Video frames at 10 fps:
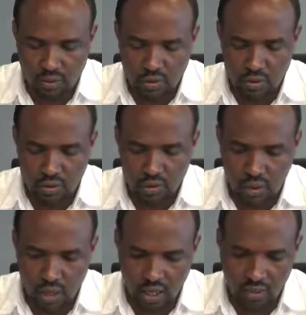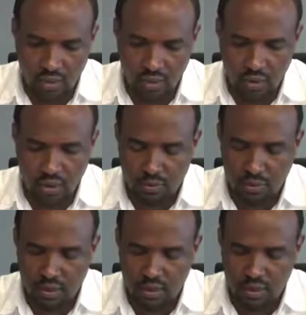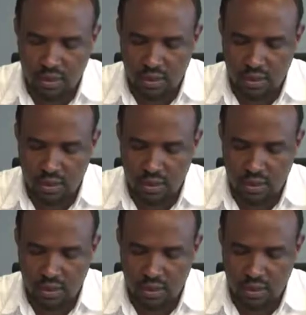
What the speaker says: also as a requirement